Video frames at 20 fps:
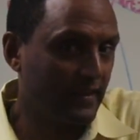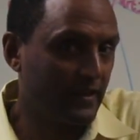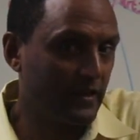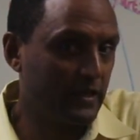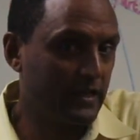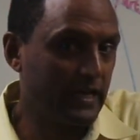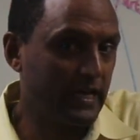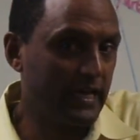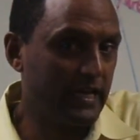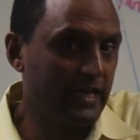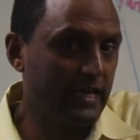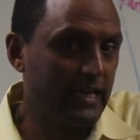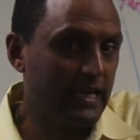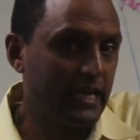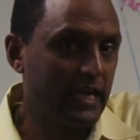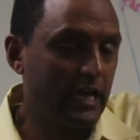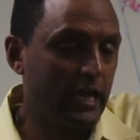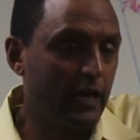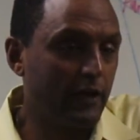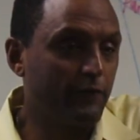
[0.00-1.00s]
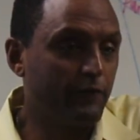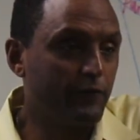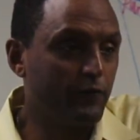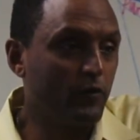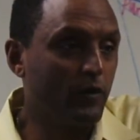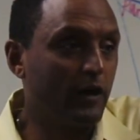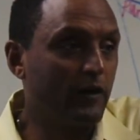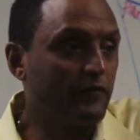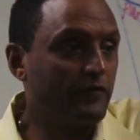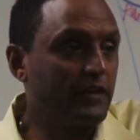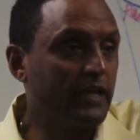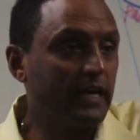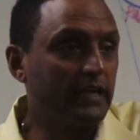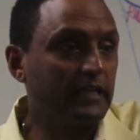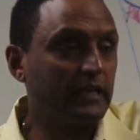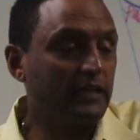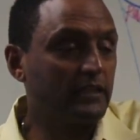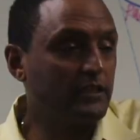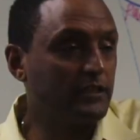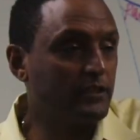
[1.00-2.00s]
Okay, if you have that
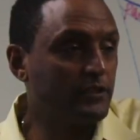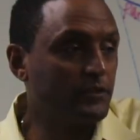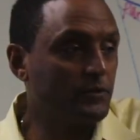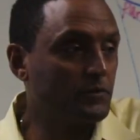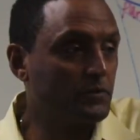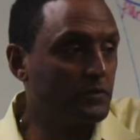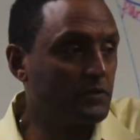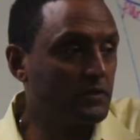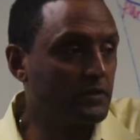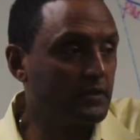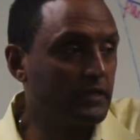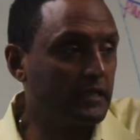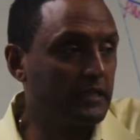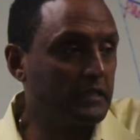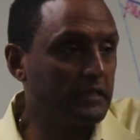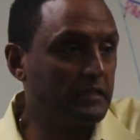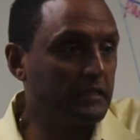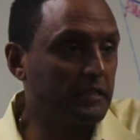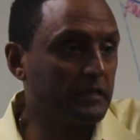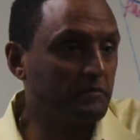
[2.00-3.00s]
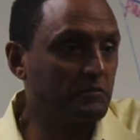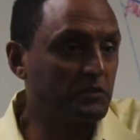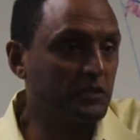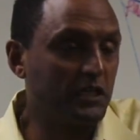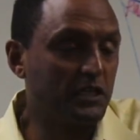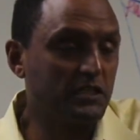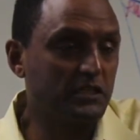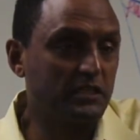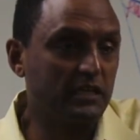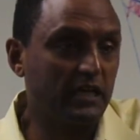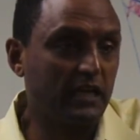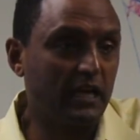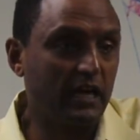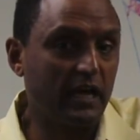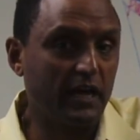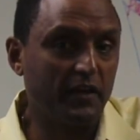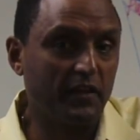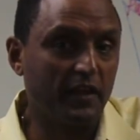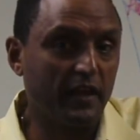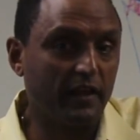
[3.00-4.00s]
attitude, then the chances are
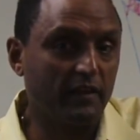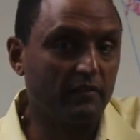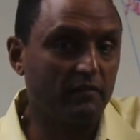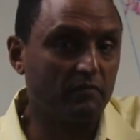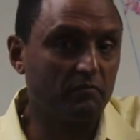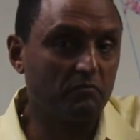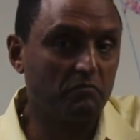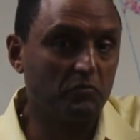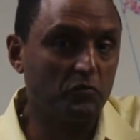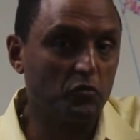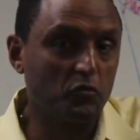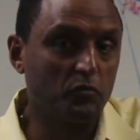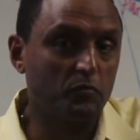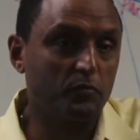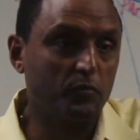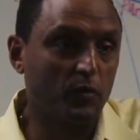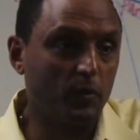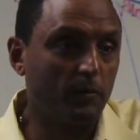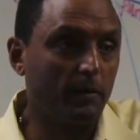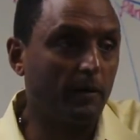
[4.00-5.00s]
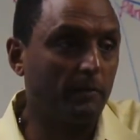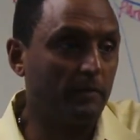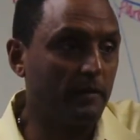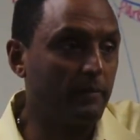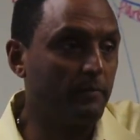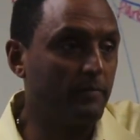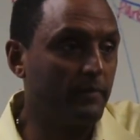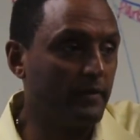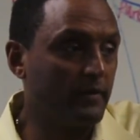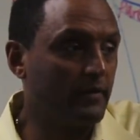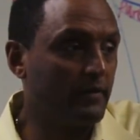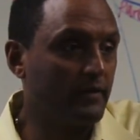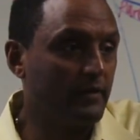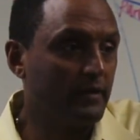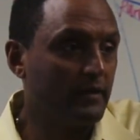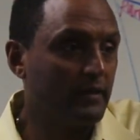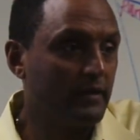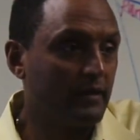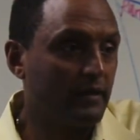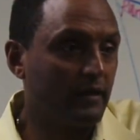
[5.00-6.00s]
high that you'll probably be
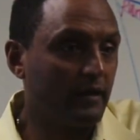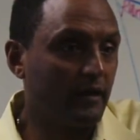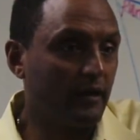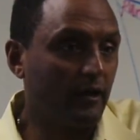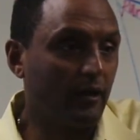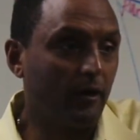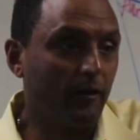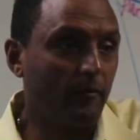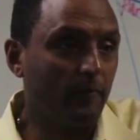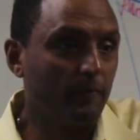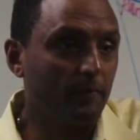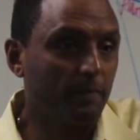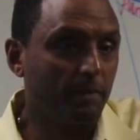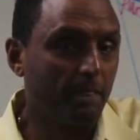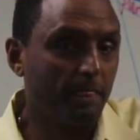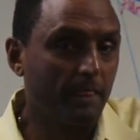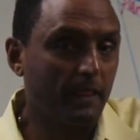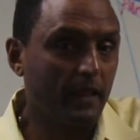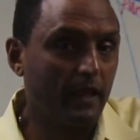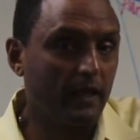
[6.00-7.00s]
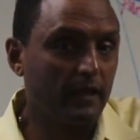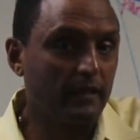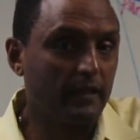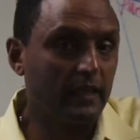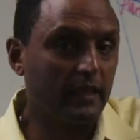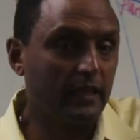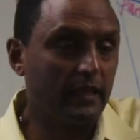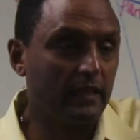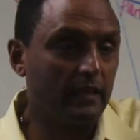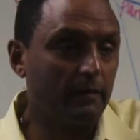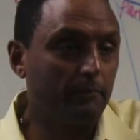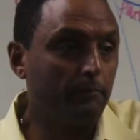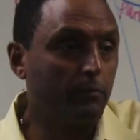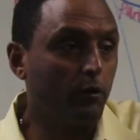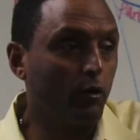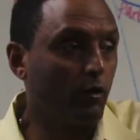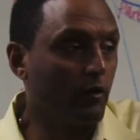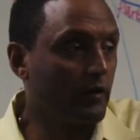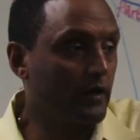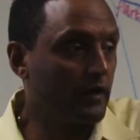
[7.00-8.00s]
the
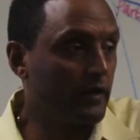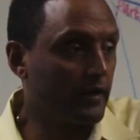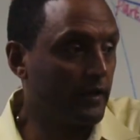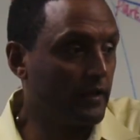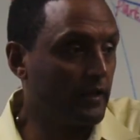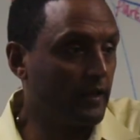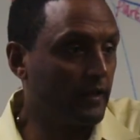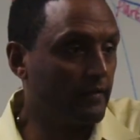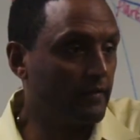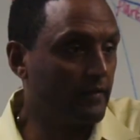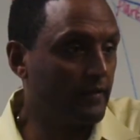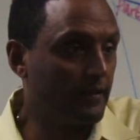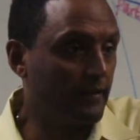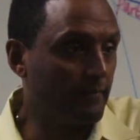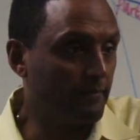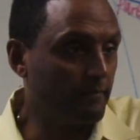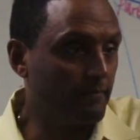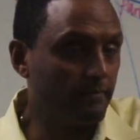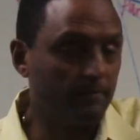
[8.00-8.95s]
blocker in that team.